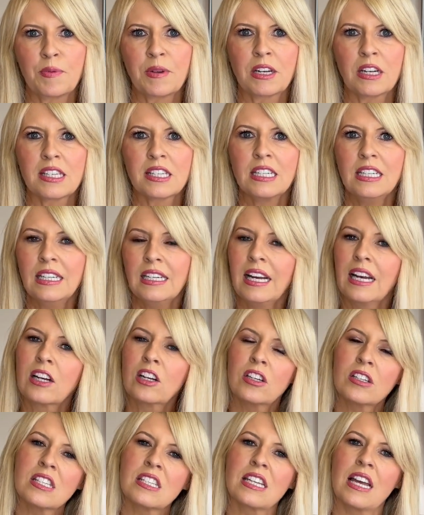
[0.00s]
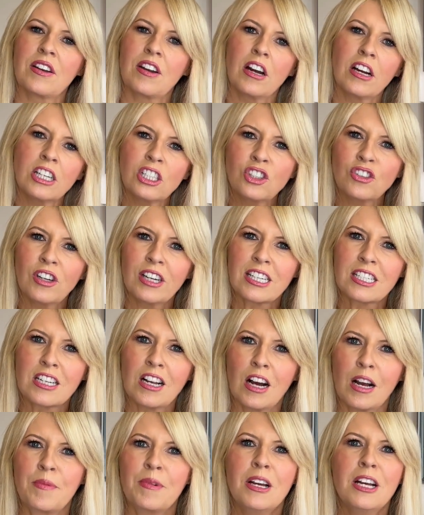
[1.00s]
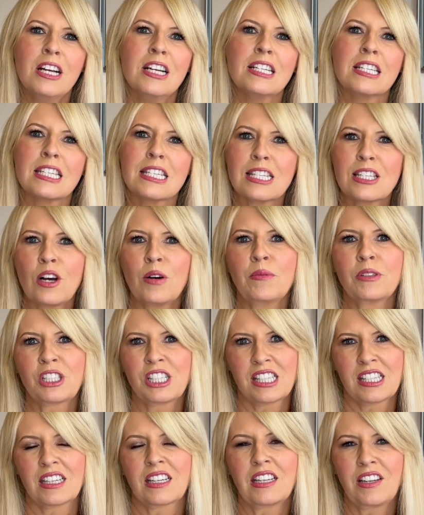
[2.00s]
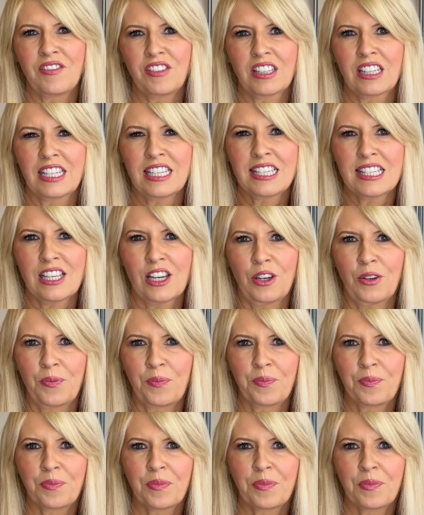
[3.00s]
because it cuts down our drying time so much, significantly so.